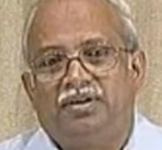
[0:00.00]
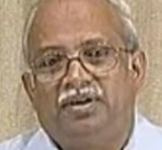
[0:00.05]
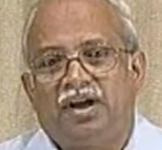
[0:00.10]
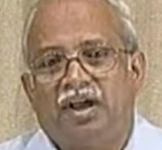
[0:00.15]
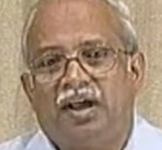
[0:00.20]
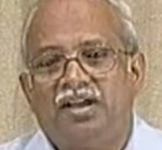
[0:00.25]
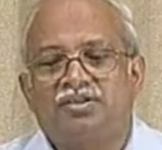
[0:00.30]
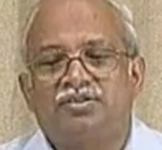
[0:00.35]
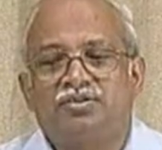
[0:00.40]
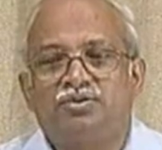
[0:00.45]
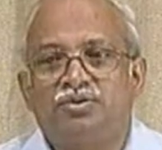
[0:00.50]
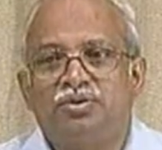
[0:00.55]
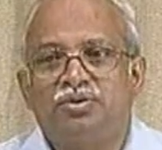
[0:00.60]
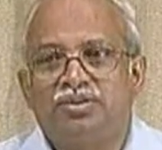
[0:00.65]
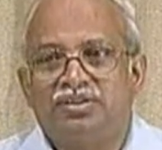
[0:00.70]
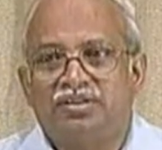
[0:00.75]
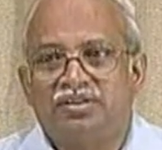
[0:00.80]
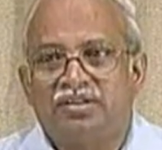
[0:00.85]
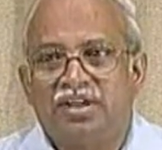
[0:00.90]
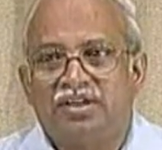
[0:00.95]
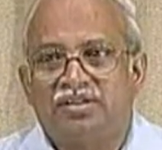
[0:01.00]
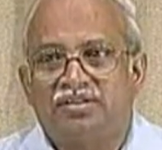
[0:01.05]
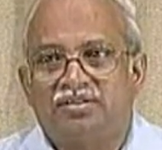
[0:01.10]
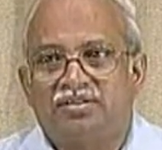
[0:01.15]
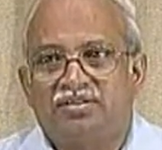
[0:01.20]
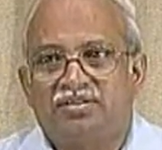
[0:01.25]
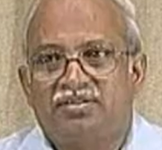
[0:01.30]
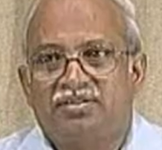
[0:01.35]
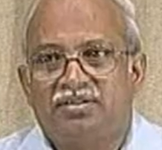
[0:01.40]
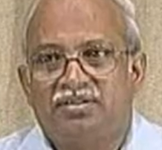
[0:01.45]
has to withstand
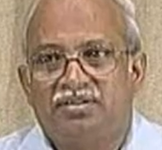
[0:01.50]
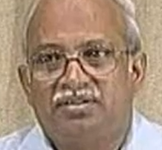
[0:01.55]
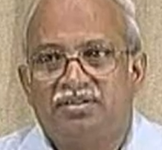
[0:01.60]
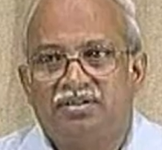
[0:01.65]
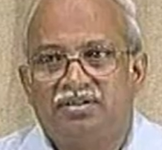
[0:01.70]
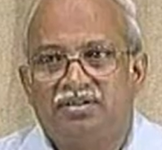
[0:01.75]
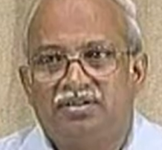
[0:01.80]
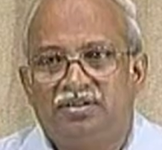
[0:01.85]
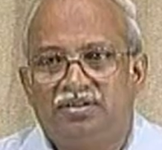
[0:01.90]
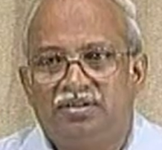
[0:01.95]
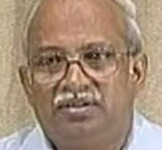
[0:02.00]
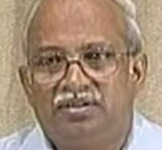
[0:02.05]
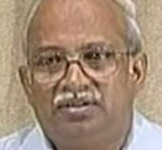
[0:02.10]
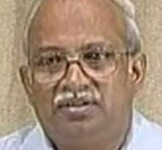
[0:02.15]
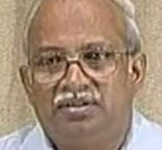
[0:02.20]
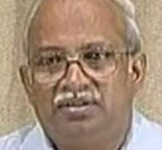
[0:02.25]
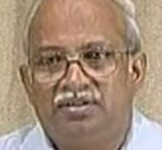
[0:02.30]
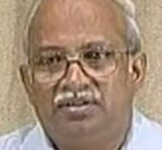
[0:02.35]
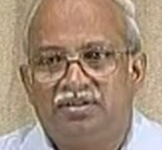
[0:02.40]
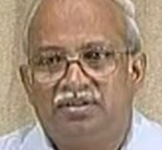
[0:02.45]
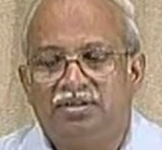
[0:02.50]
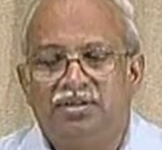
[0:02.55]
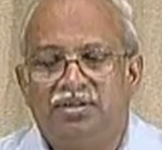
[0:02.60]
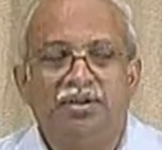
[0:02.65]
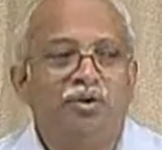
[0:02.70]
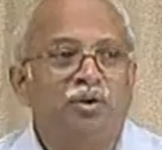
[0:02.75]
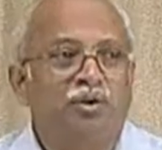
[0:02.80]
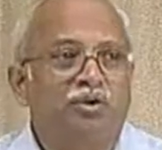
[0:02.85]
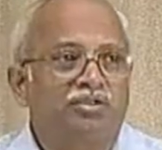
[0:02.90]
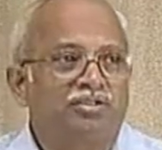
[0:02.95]
the
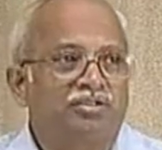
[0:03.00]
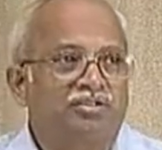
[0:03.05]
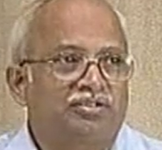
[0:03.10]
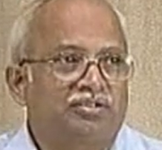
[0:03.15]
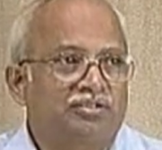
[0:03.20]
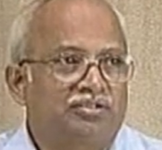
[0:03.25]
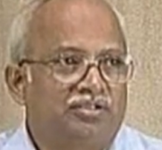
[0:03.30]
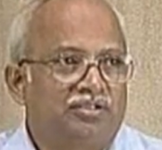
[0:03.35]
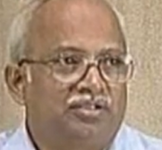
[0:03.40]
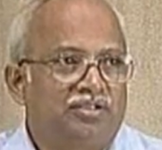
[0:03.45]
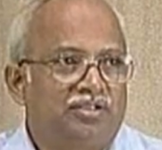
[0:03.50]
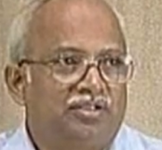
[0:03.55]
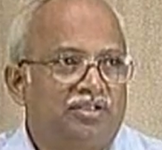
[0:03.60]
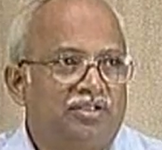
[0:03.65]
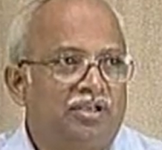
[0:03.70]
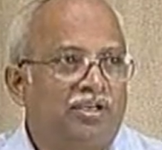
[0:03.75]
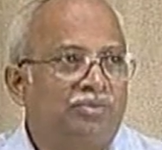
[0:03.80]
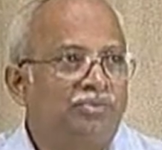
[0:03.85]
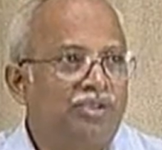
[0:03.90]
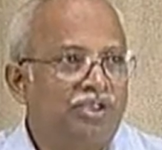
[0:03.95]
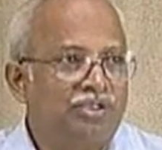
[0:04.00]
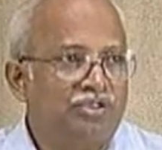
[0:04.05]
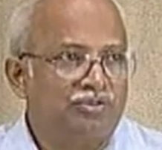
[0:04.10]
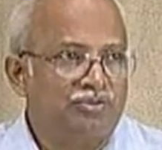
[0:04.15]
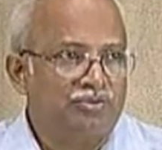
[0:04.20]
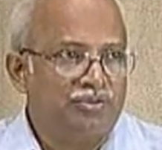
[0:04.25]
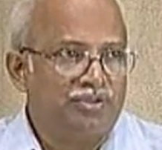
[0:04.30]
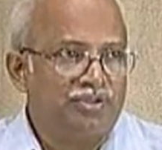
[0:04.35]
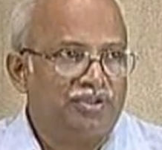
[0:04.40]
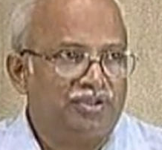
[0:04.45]
loads coming
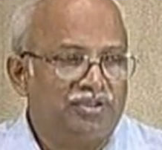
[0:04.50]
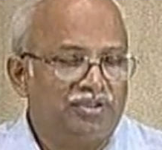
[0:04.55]
onto it,